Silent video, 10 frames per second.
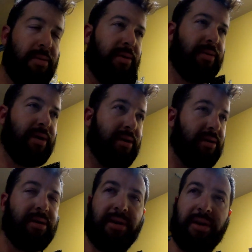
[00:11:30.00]
Doing good.
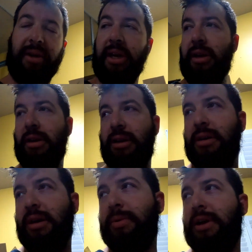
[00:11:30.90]
Another day,
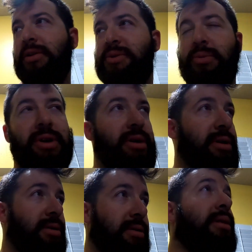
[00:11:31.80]
a couple hours of
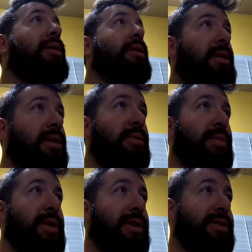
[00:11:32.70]
work.
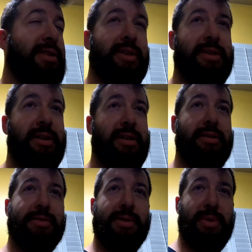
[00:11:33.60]
My dogs think
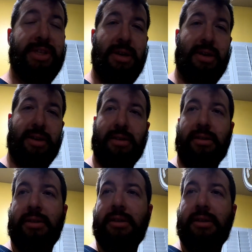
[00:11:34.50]
somebody's knocking.